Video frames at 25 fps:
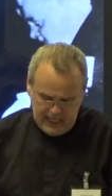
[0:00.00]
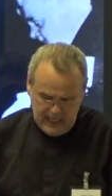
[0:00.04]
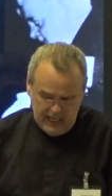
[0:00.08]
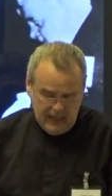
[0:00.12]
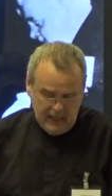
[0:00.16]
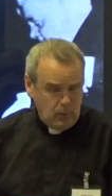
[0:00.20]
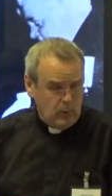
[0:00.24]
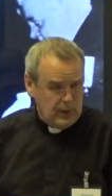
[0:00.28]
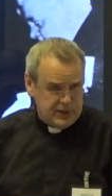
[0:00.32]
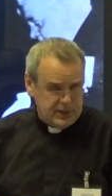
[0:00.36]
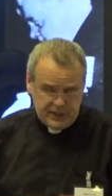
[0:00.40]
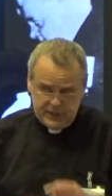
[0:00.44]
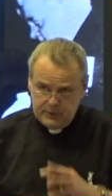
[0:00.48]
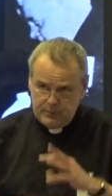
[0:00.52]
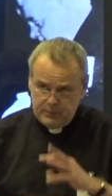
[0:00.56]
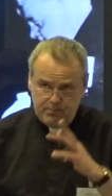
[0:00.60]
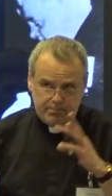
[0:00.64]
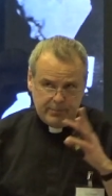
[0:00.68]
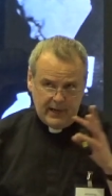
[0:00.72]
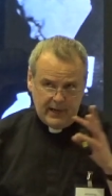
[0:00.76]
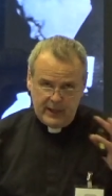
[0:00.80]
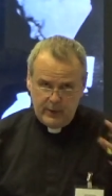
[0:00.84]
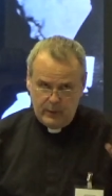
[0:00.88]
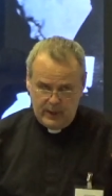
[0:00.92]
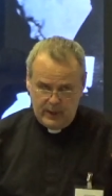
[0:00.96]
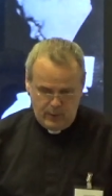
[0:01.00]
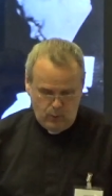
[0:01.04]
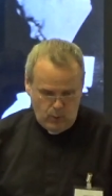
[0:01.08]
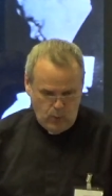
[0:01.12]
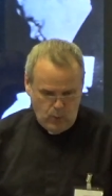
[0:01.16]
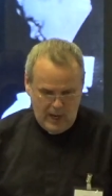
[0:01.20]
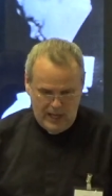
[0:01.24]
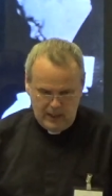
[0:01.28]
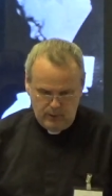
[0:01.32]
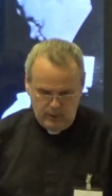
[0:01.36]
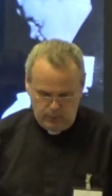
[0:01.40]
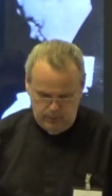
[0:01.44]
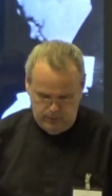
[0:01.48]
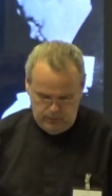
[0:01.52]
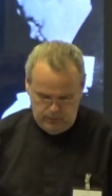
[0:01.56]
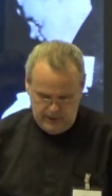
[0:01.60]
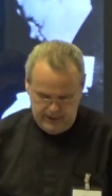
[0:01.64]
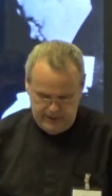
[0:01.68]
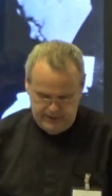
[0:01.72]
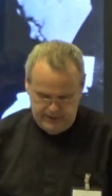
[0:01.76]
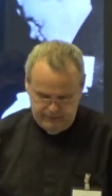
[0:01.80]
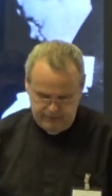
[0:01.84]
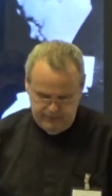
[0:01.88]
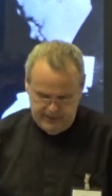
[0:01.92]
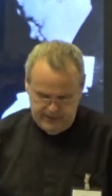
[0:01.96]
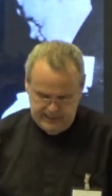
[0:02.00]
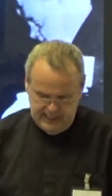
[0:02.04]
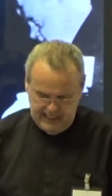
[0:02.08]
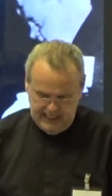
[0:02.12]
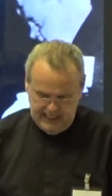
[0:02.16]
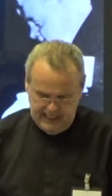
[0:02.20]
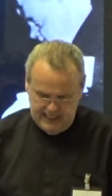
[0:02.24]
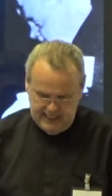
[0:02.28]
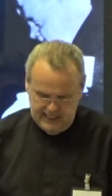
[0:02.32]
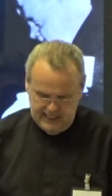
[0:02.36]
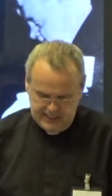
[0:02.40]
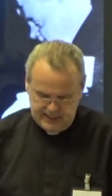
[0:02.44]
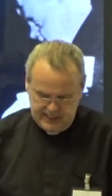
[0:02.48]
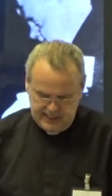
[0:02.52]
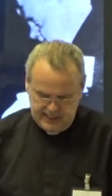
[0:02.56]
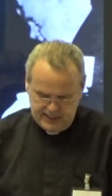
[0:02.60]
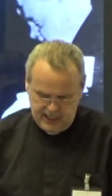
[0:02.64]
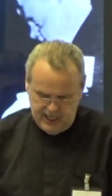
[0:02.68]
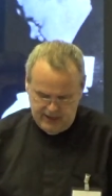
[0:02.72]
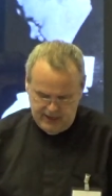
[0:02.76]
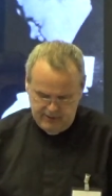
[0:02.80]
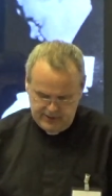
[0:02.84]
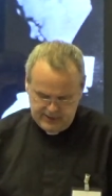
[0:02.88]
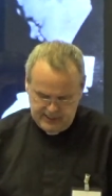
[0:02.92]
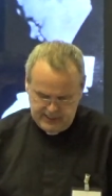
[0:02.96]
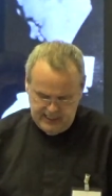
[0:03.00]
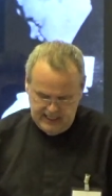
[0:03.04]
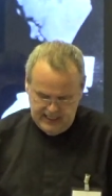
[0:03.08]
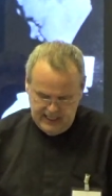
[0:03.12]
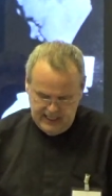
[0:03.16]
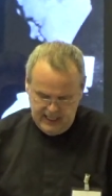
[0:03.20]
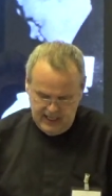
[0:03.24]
uh, which is, by the way, well worth reading in its entirety.